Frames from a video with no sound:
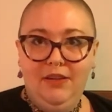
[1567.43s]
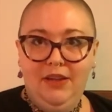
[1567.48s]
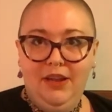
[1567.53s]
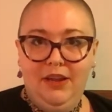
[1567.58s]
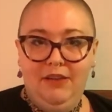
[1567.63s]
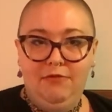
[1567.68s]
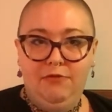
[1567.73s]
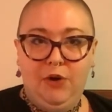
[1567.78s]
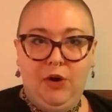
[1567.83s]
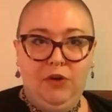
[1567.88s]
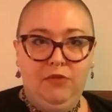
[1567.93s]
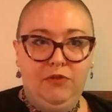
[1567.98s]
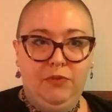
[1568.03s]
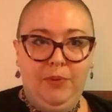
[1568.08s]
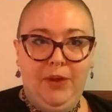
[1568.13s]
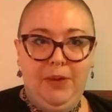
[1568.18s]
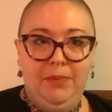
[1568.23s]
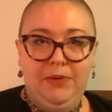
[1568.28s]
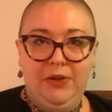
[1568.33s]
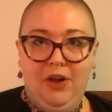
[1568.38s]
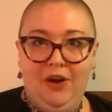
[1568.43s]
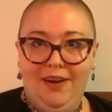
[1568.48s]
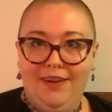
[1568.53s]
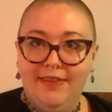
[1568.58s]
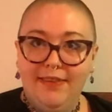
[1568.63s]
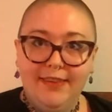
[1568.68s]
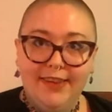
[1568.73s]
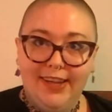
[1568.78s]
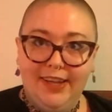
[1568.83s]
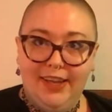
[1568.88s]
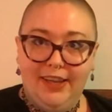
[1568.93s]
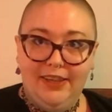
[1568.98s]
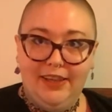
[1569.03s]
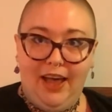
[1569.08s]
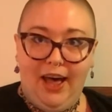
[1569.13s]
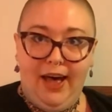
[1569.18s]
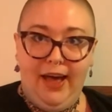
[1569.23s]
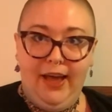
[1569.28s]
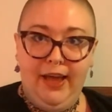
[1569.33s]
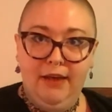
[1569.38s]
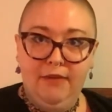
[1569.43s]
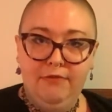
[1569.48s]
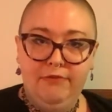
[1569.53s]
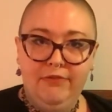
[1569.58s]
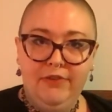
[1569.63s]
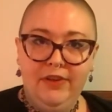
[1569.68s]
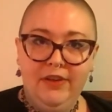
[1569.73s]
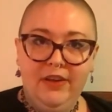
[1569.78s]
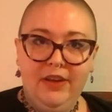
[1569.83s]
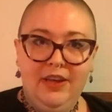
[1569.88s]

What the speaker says: involved people are still alive